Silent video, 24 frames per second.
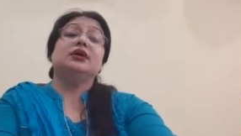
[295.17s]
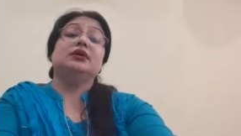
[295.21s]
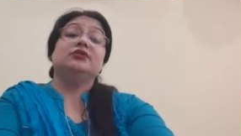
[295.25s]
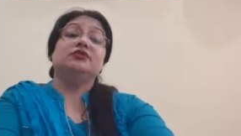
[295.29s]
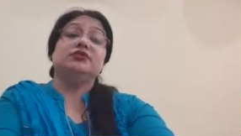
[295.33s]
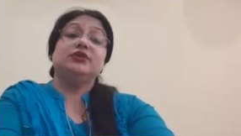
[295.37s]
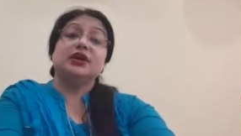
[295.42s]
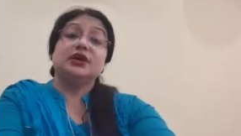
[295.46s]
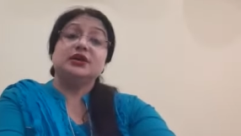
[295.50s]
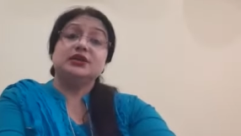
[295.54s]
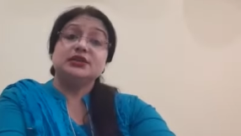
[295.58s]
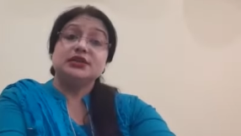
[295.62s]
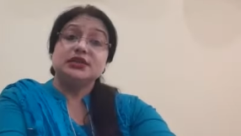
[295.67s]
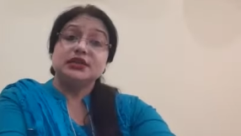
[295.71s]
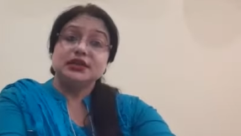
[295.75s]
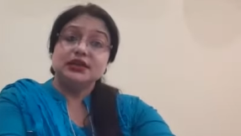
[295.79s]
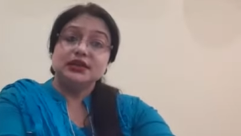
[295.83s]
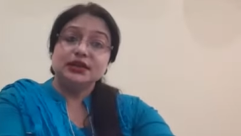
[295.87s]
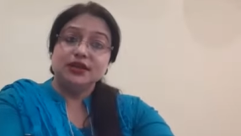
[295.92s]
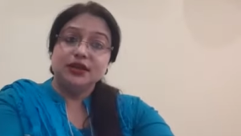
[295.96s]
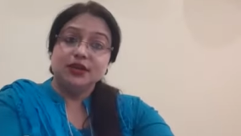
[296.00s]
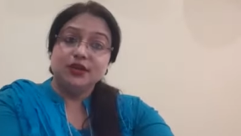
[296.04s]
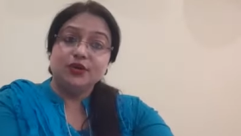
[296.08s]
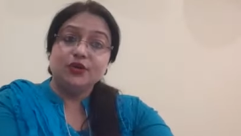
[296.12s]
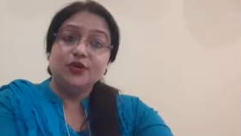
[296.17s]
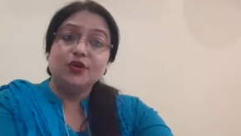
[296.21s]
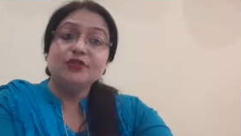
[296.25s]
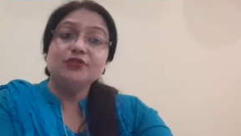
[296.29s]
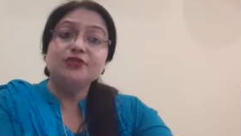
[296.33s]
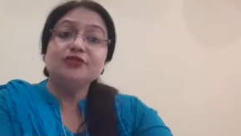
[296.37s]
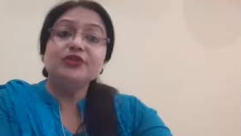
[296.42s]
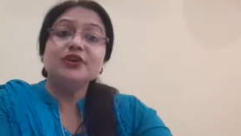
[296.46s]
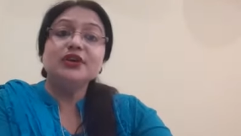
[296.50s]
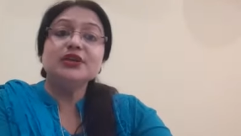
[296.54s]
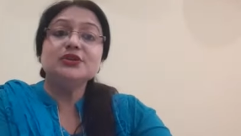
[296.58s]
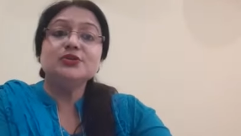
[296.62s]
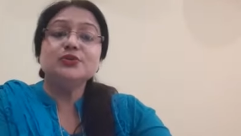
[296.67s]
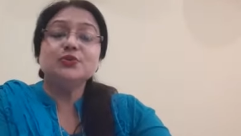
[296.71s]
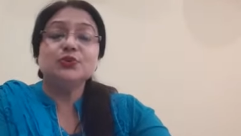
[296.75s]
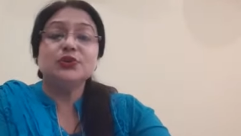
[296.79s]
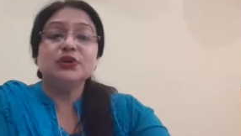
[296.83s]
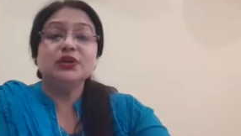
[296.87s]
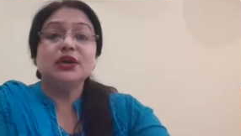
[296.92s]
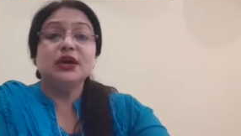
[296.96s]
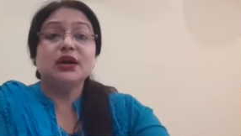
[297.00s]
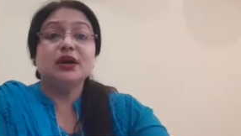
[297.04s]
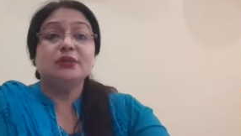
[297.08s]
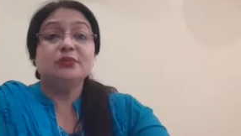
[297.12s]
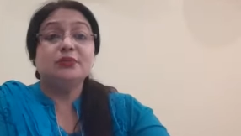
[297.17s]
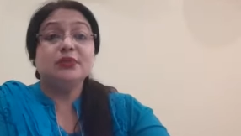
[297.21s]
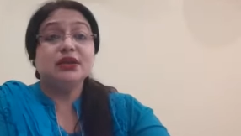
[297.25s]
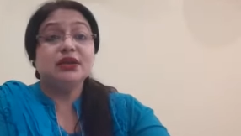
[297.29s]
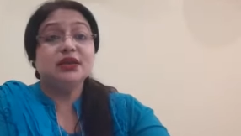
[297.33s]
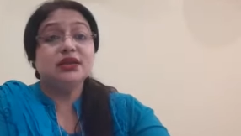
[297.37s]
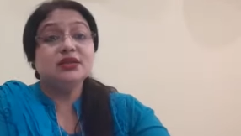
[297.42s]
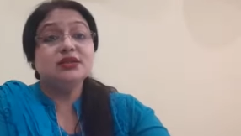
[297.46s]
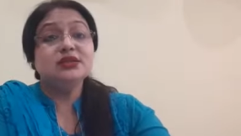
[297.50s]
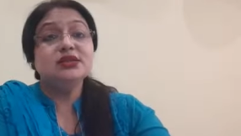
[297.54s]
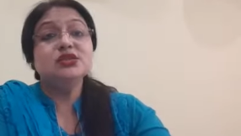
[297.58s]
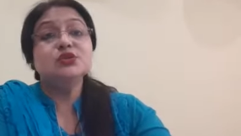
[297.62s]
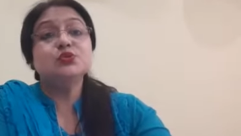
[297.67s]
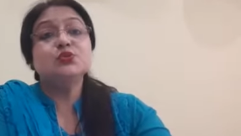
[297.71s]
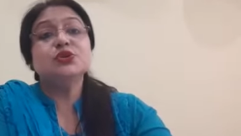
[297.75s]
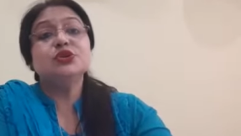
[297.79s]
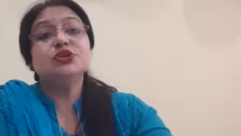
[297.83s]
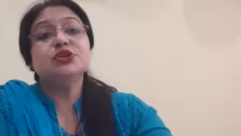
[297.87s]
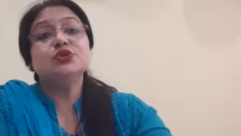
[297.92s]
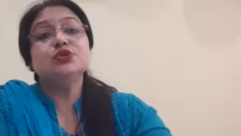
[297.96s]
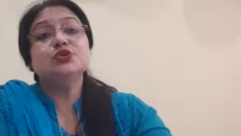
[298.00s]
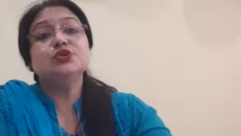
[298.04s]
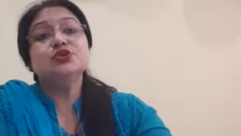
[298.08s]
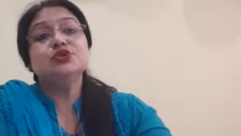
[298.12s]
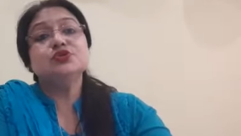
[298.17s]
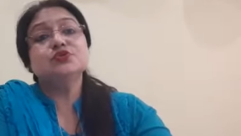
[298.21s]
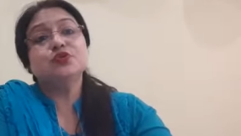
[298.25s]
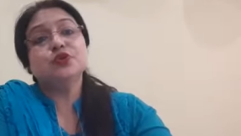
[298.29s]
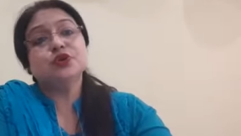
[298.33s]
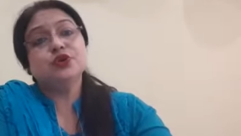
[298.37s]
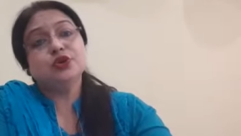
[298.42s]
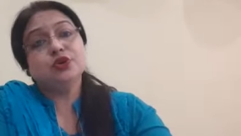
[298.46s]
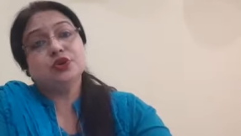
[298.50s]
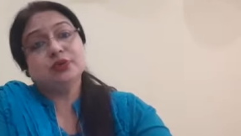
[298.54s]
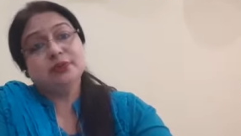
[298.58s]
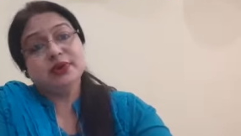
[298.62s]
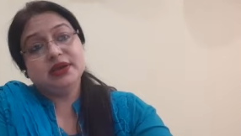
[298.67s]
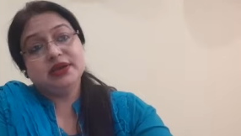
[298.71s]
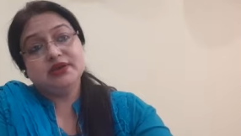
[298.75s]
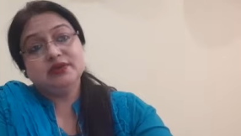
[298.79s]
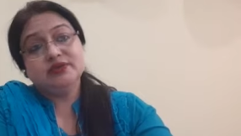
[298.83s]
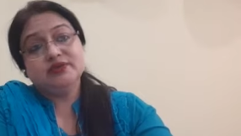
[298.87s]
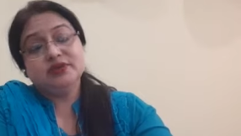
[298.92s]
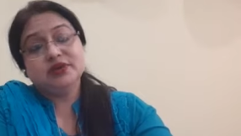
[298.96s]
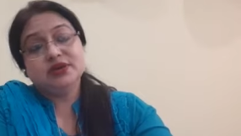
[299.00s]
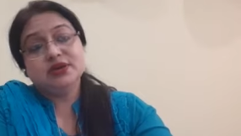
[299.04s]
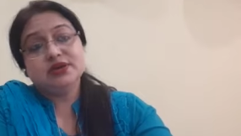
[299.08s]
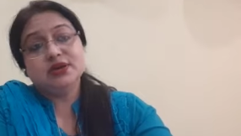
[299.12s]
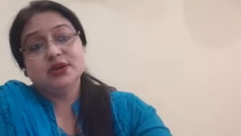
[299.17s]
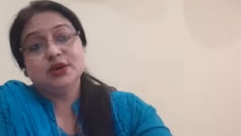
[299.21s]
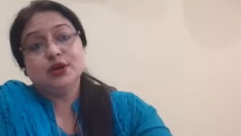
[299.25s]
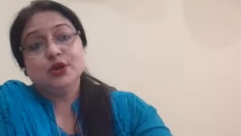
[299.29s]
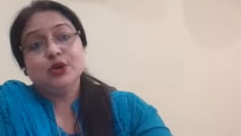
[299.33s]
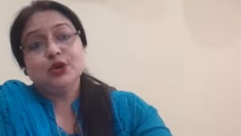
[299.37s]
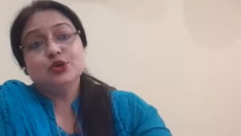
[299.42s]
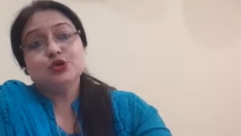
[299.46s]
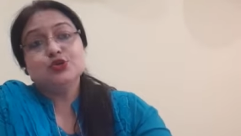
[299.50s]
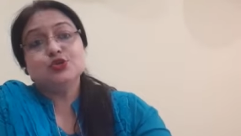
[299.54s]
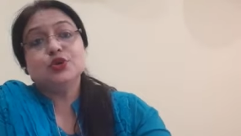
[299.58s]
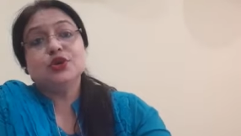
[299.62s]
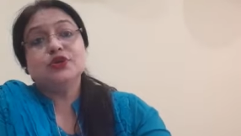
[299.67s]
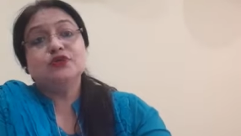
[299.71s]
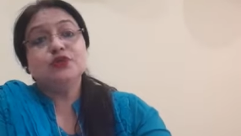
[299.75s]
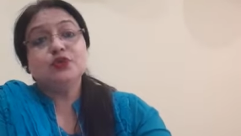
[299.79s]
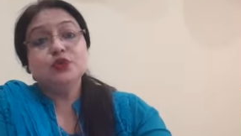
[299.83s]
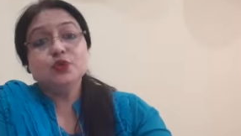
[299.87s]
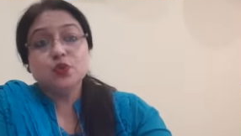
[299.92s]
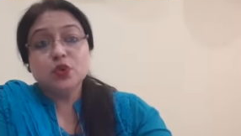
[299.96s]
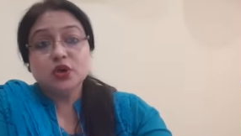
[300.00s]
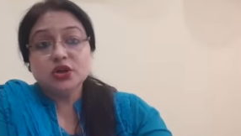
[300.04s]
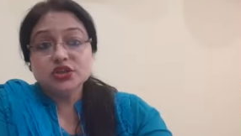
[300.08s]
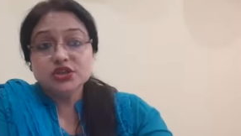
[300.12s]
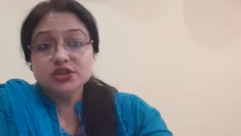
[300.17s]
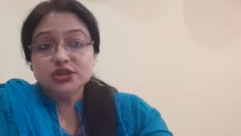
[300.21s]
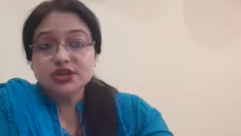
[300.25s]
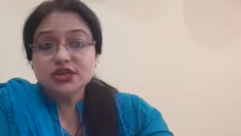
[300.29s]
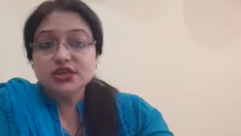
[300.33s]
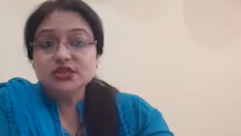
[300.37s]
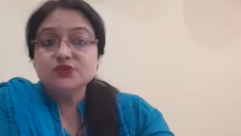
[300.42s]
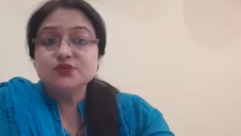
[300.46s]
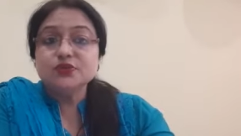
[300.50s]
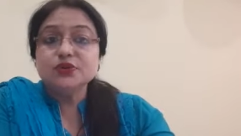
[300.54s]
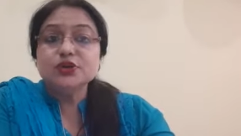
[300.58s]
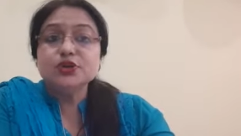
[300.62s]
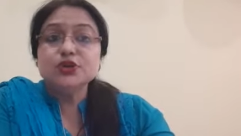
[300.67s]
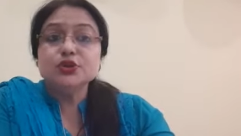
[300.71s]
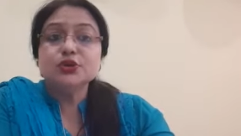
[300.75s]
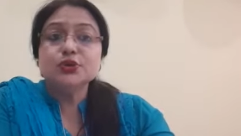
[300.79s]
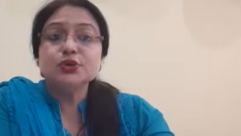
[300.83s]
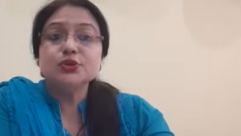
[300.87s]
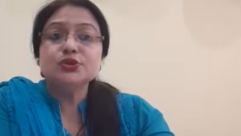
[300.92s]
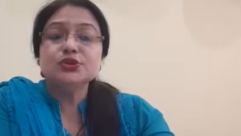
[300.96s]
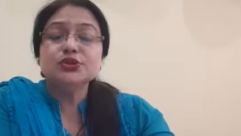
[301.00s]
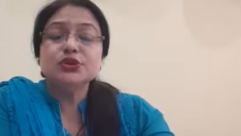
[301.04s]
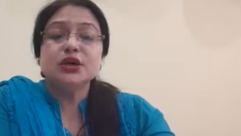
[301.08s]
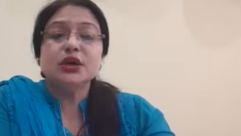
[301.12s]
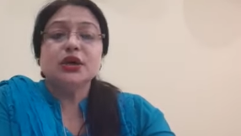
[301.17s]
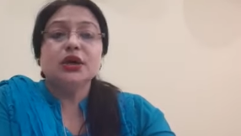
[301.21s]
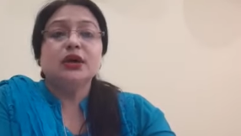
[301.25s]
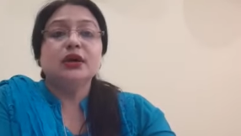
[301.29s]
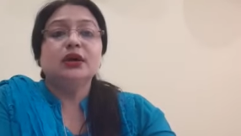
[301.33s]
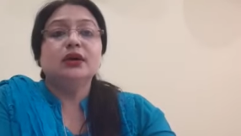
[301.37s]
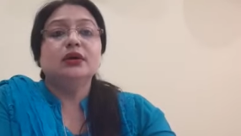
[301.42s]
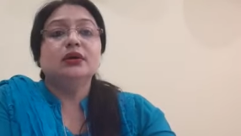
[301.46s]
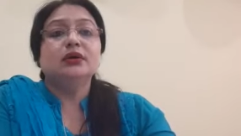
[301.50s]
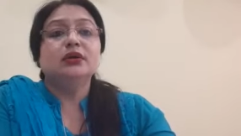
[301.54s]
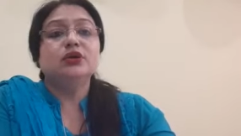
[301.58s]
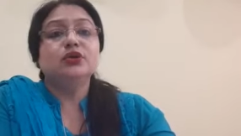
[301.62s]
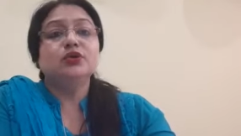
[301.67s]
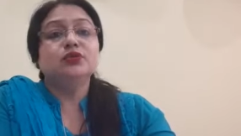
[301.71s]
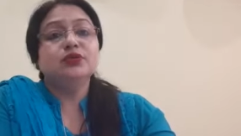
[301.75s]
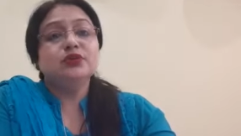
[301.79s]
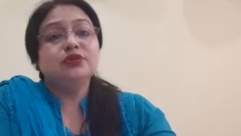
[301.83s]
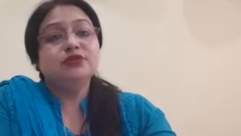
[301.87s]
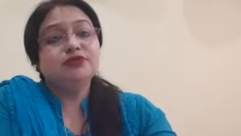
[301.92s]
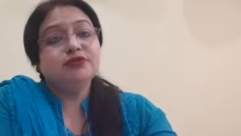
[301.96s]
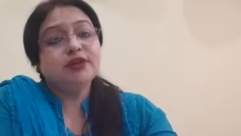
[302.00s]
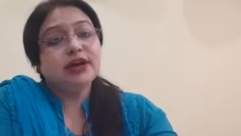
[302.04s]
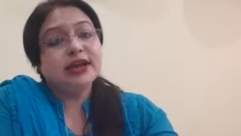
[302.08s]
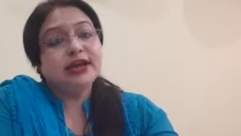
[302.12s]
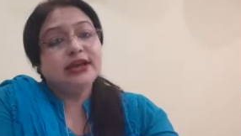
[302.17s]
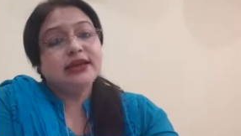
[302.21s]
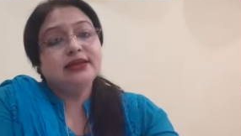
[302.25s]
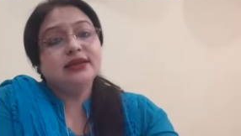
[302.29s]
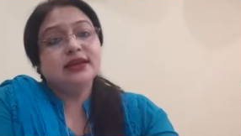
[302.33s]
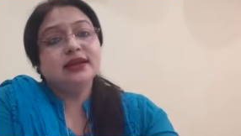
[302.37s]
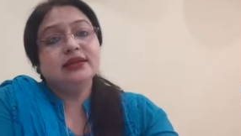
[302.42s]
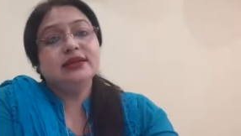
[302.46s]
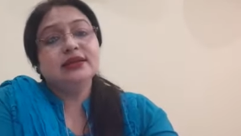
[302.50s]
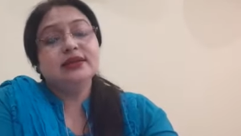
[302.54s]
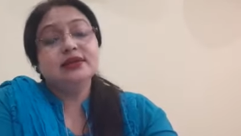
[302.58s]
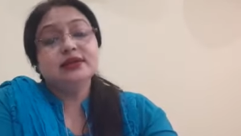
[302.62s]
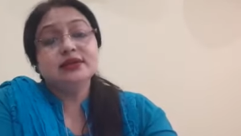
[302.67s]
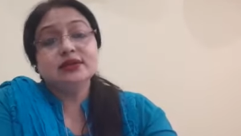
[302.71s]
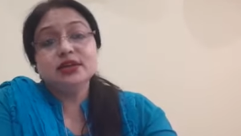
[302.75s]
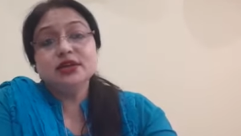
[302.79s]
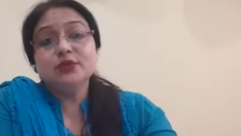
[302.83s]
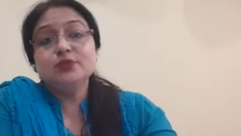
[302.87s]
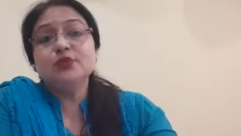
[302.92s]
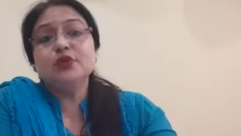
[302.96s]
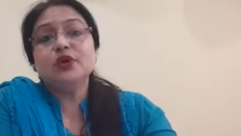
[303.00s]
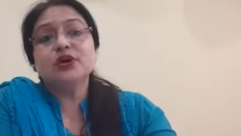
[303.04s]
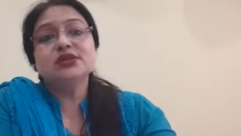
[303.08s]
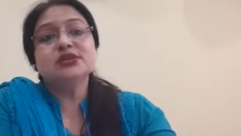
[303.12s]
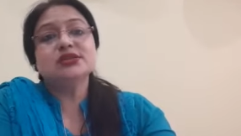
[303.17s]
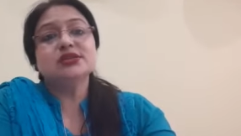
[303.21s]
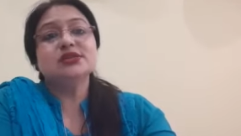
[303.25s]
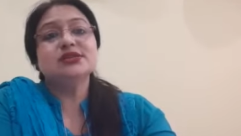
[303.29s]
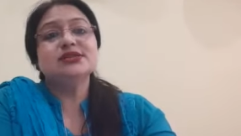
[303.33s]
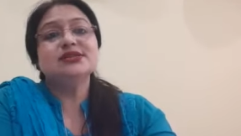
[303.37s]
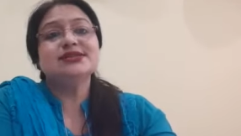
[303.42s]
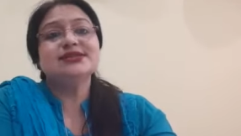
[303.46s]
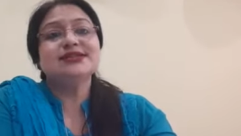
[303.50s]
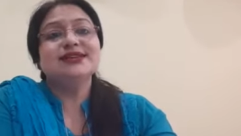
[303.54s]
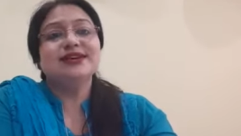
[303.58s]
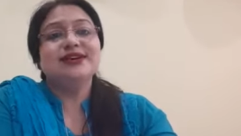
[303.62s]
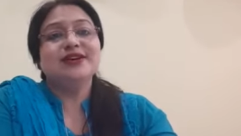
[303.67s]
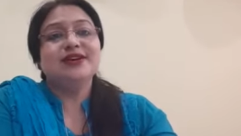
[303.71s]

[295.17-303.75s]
we are taking care of it we are making these videos for your benefit so if you watch these videos you will find that learning process